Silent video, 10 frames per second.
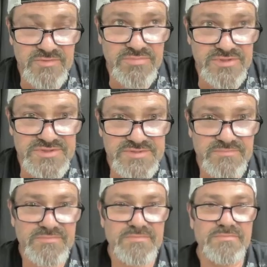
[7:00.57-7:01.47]
in blue,
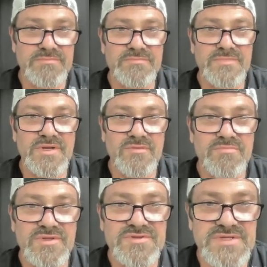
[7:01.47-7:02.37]
you know,
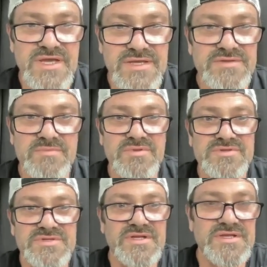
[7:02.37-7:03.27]
blue states, blue
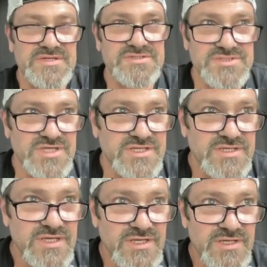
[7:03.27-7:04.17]
cities and shit?
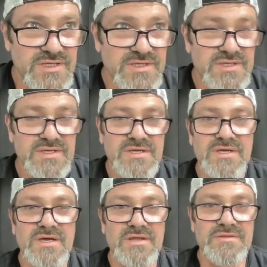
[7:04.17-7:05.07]

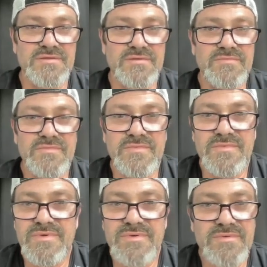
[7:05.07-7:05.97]
Uh,
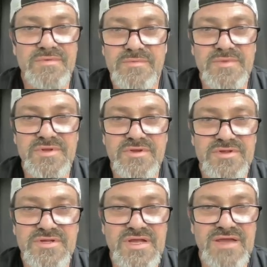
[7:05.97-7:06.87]
I mean, you're
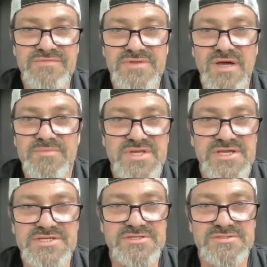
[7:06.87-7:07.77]
just going to have dumb
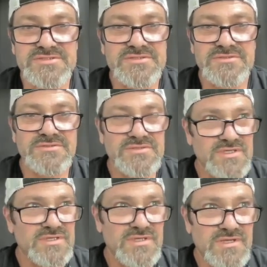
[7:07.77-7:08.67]
teachers.
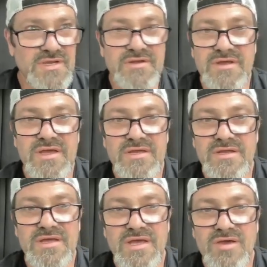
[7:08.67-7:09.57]
They're going to
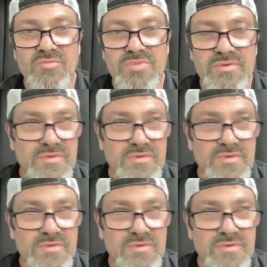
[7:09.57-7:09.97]
going to mm-hmm. help